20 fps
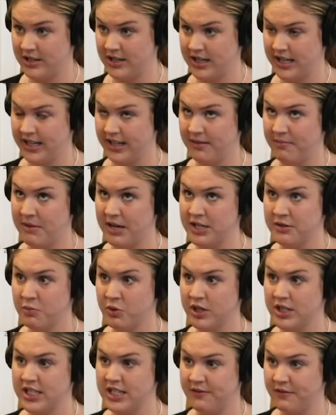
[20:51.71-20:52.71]
and it's much more
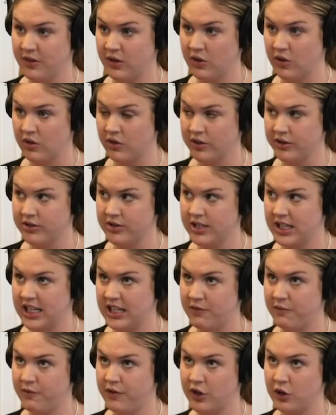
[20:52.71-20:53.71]
difficult
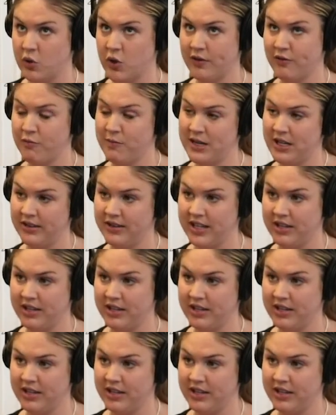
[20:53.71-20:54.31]
if the Court of Appeals has